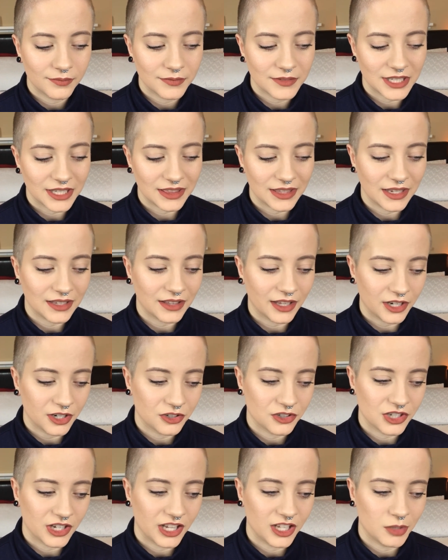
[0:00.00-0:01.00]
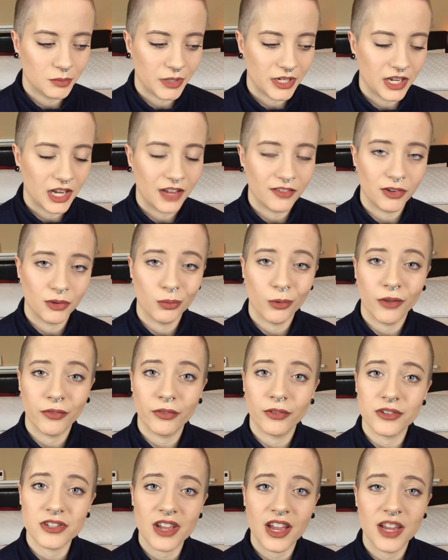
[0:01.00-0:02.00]
to think that your child might have a
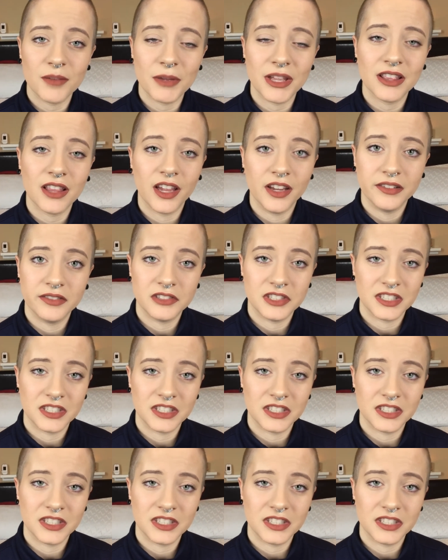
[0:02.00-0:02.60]
rougher time at life